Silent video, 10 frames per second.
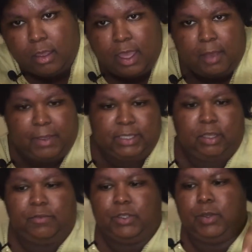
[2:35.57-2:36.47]
And
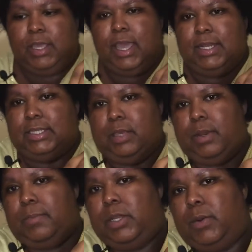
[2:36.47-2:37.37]
myself, so you can kind of see what
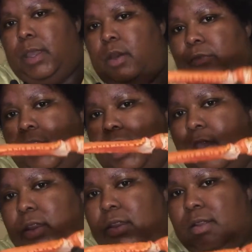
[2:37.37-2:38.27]
I'm doing over
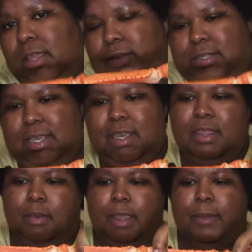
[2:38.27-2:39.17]
here. Like you see,
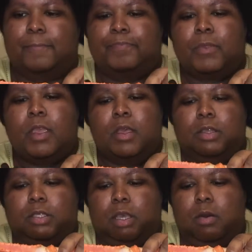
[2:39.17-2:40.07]
there we go.
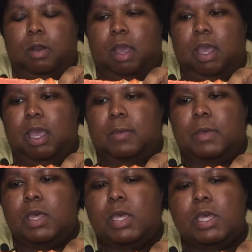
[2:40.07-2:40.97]
So I'm
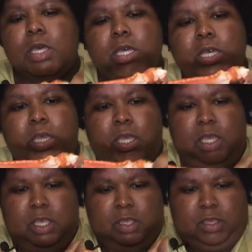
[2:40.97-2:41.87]

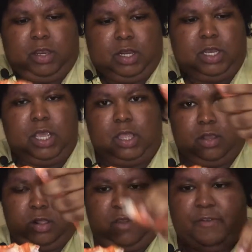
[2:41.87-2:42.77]
going to take the
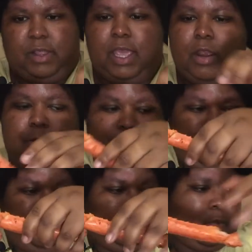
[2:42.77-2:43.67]
cloth for later.
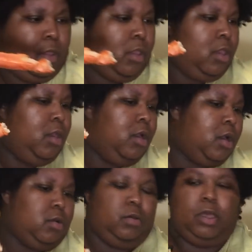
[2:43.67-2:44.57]

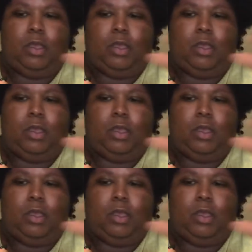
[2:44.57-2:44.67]
Oh, okay.